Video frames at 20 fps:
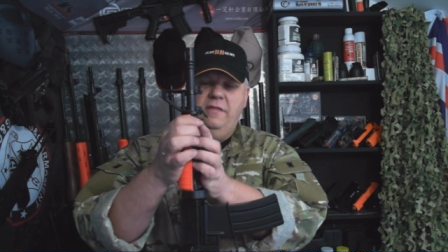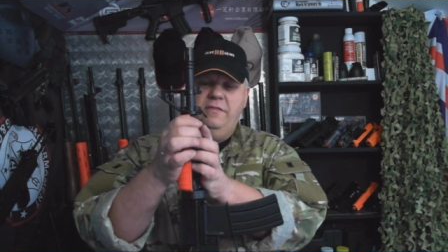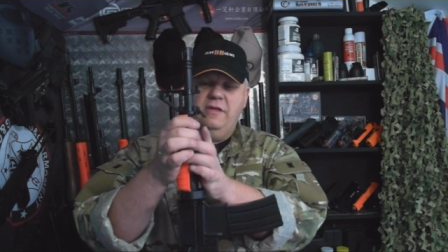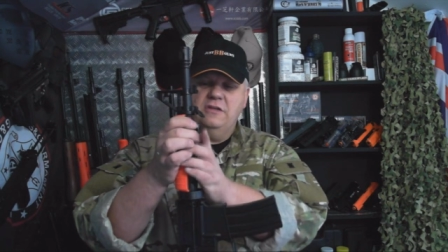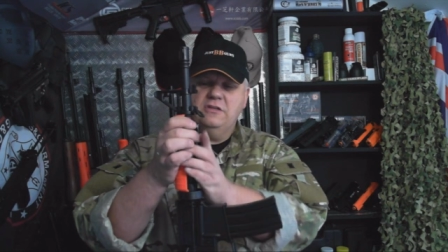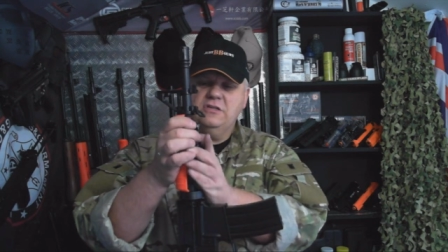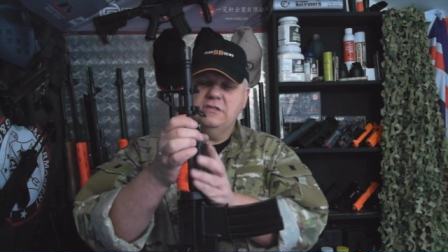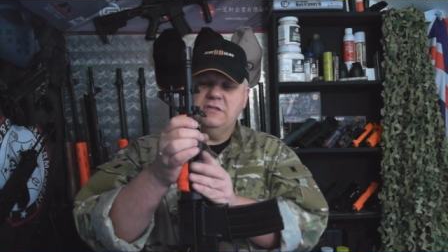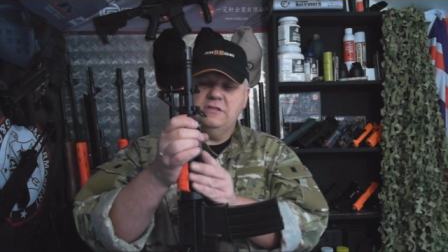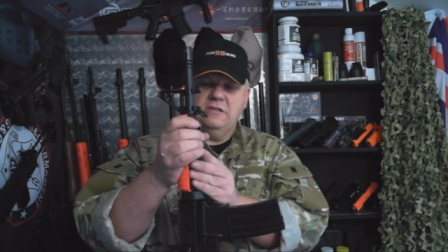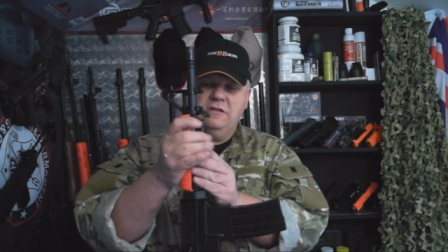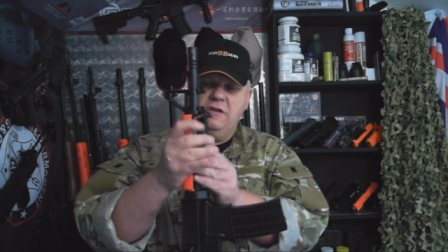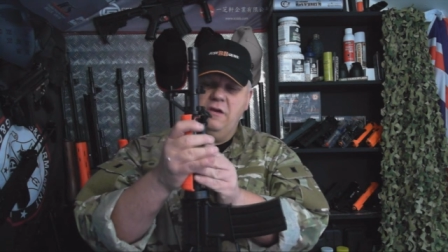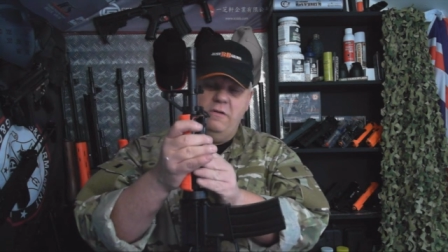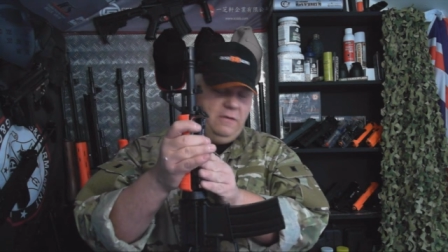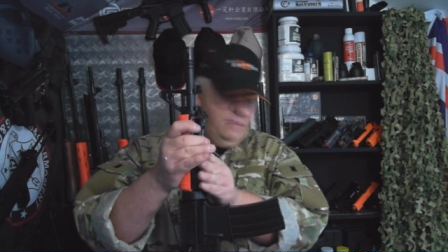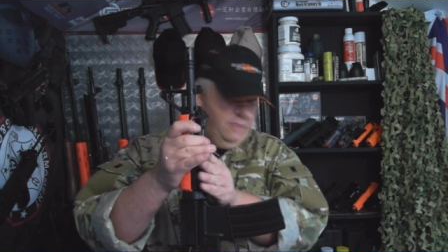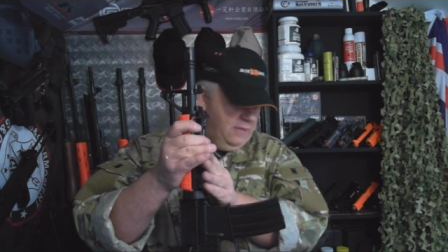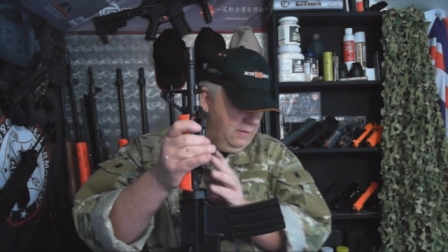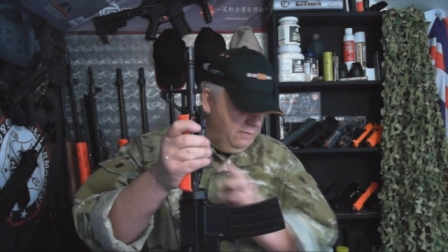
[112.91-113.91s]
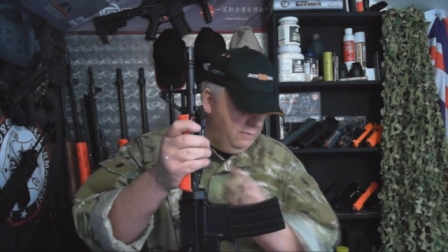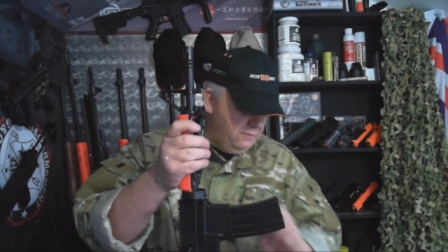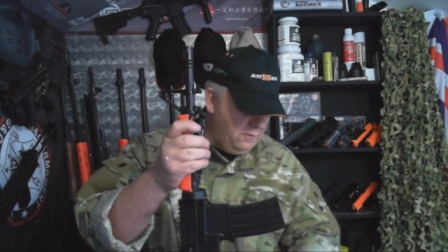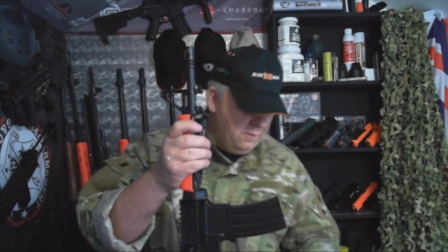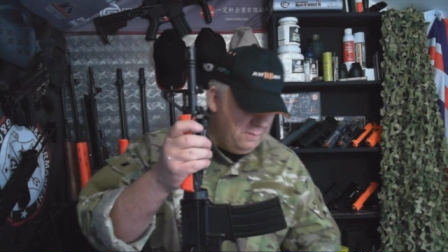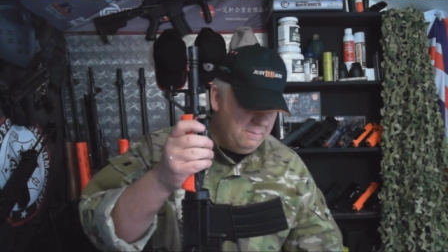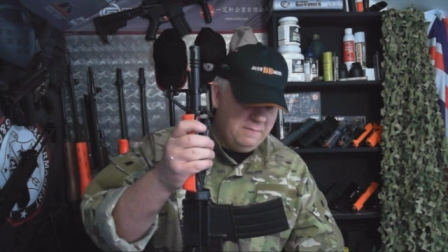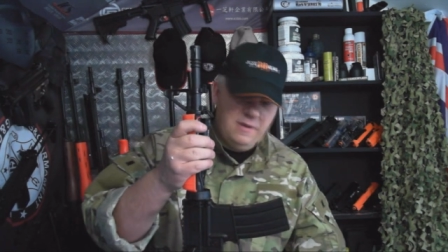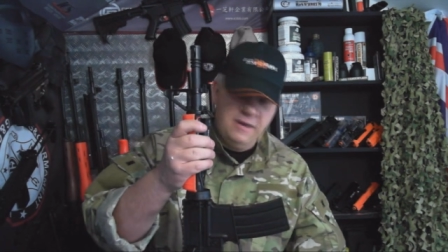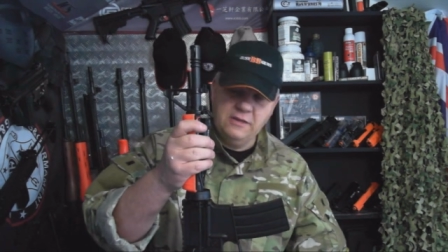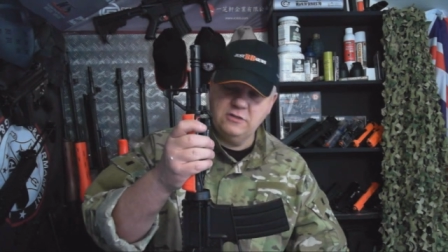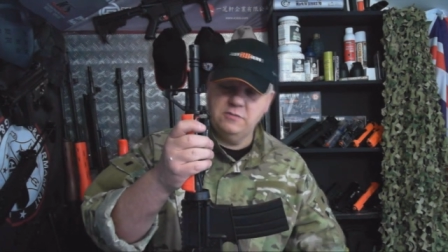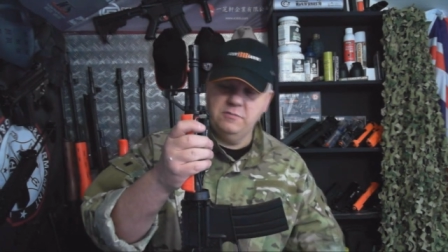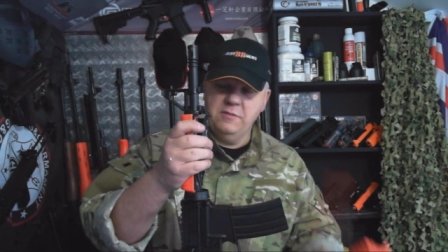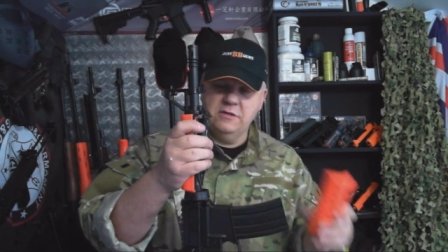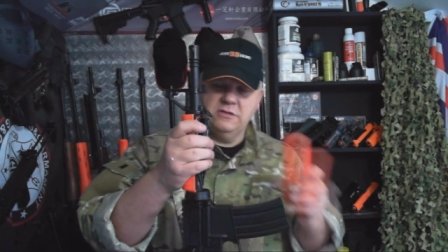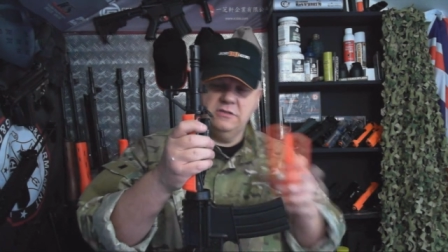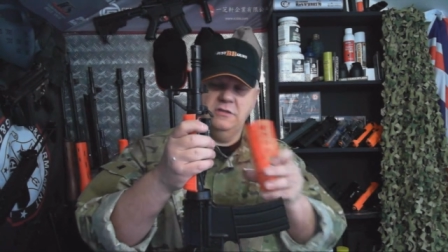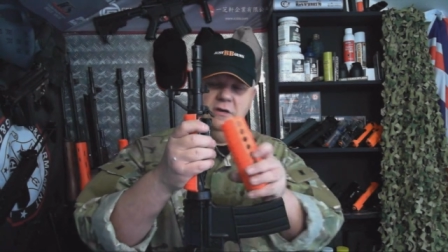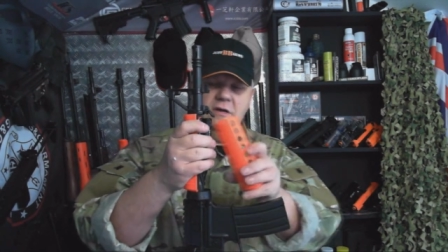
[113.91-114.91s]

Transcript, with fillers: They just go in the M four much, much